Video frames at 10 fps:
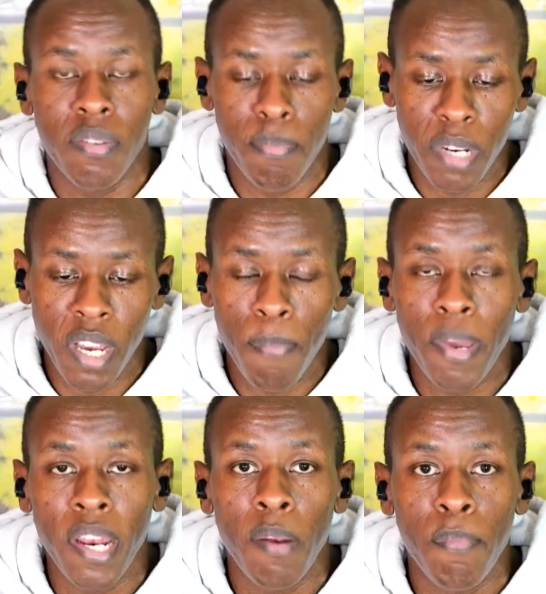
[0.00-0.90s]
bring a
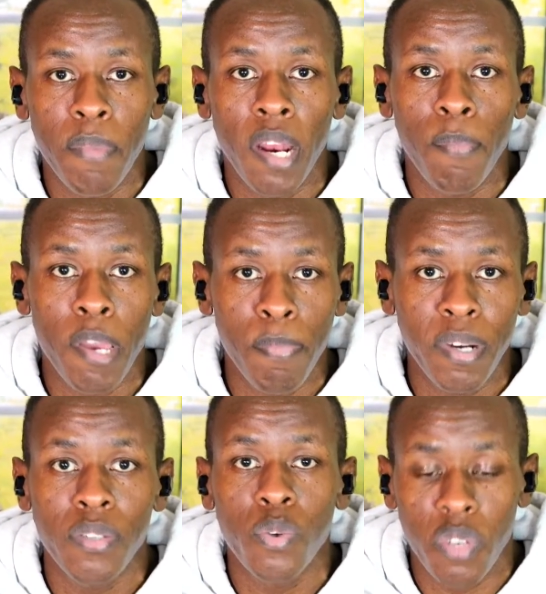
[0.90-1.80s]
pen and a
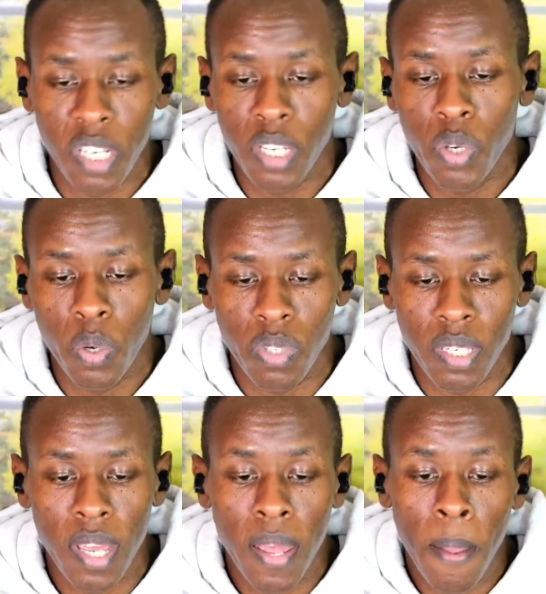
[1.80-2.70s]
paper, so take your
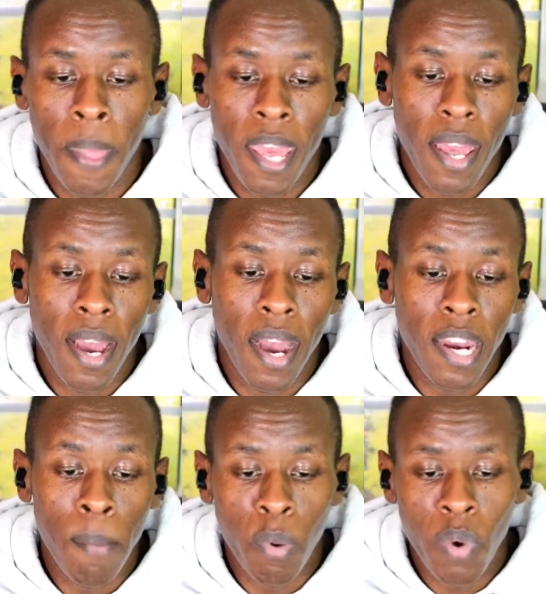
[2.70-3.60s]
notes.
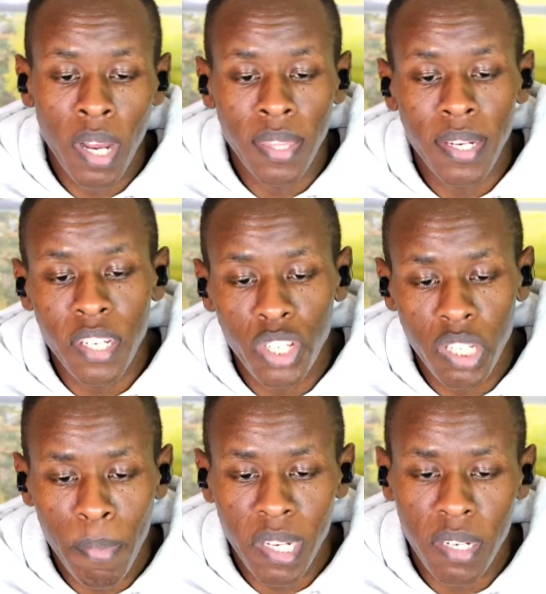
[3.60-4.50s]
Number one, the
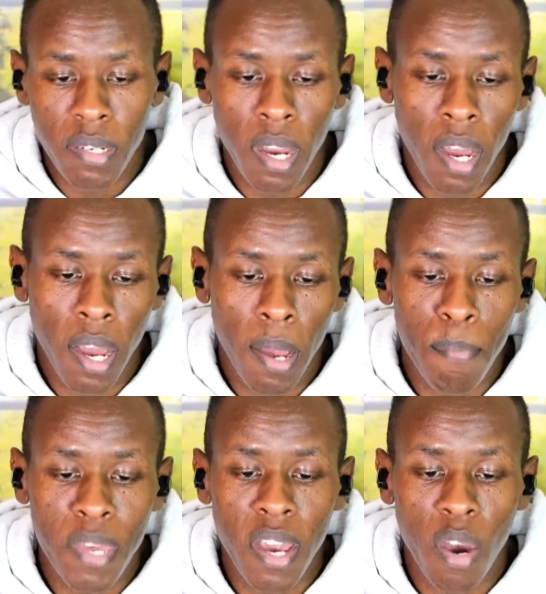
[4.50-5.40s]
teacher must
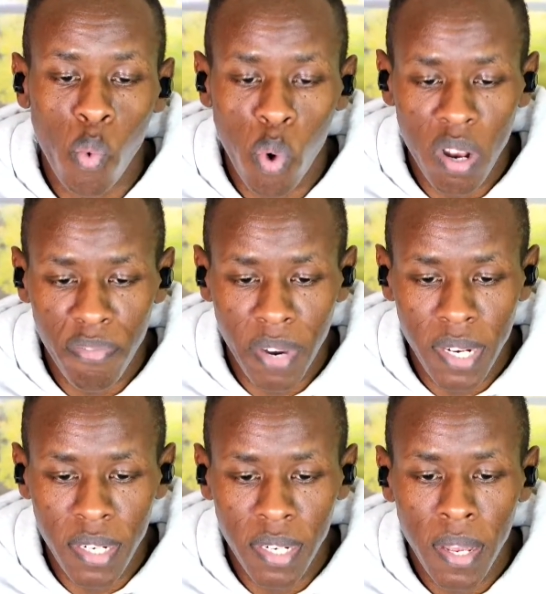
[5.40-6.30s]
be a
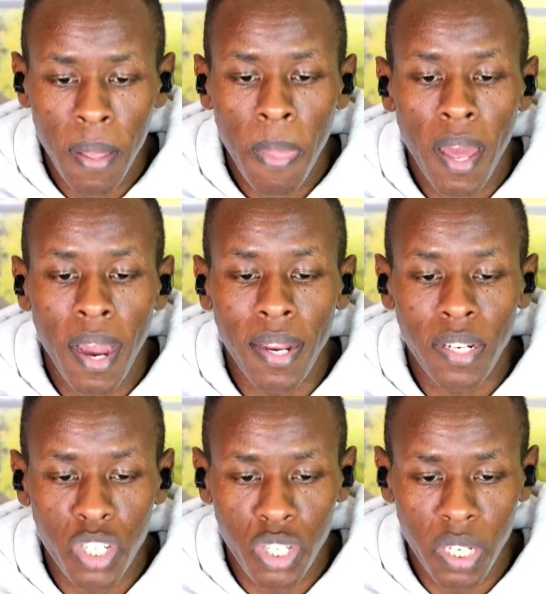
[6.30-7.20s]
qualified
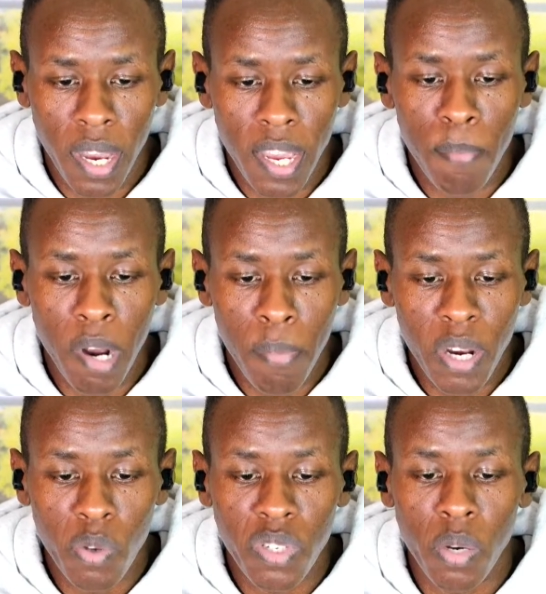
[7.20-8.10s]
teacher in
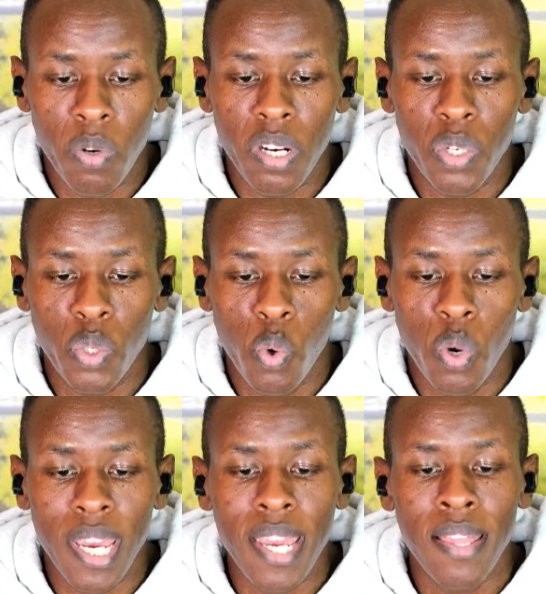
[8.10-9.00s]
primary or secondary
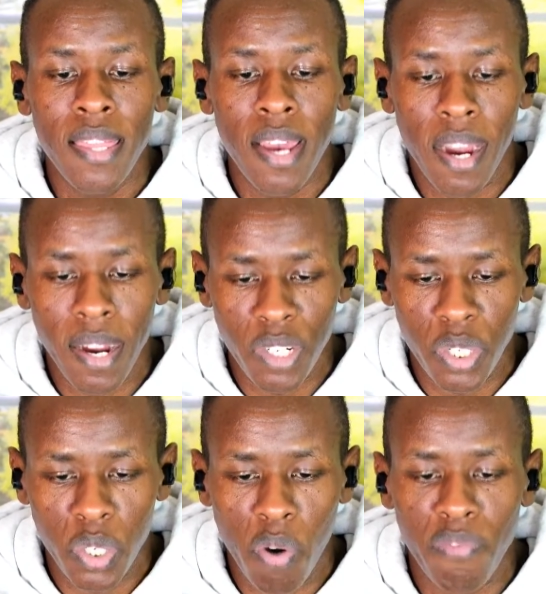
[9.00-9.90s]
school in their
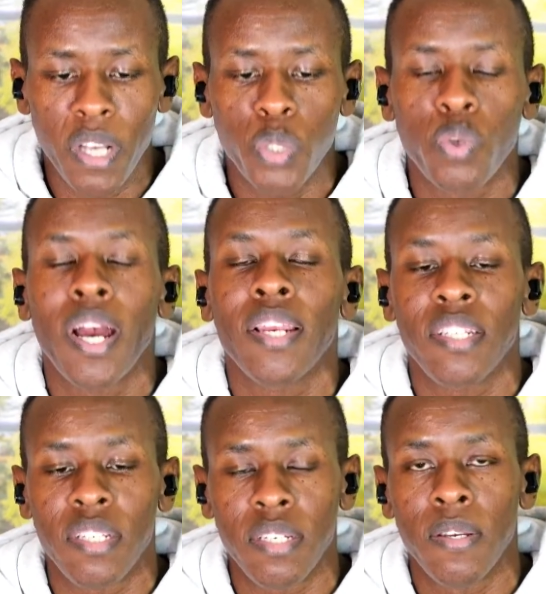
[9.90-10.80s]
country of
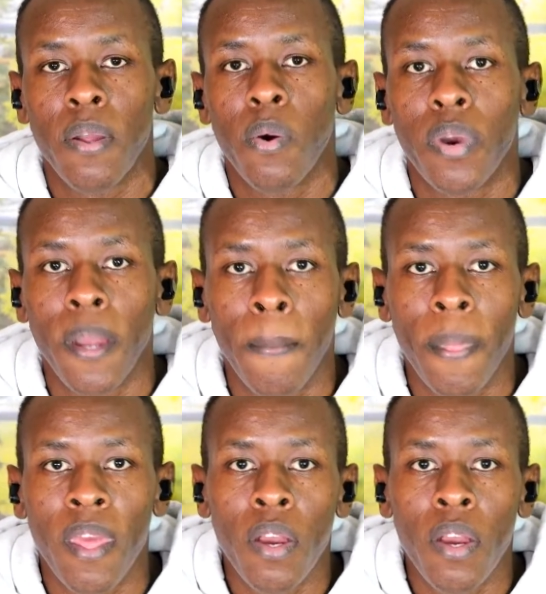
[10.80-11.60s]
nationality, okay?